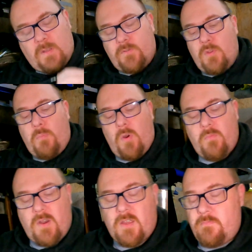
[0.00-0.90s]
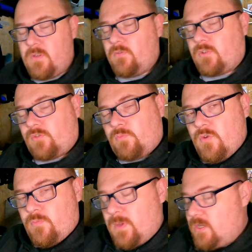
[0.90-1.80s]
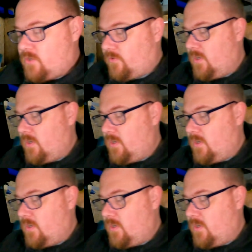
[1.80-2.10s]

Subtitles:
to the point where it can be used on smooth beaches,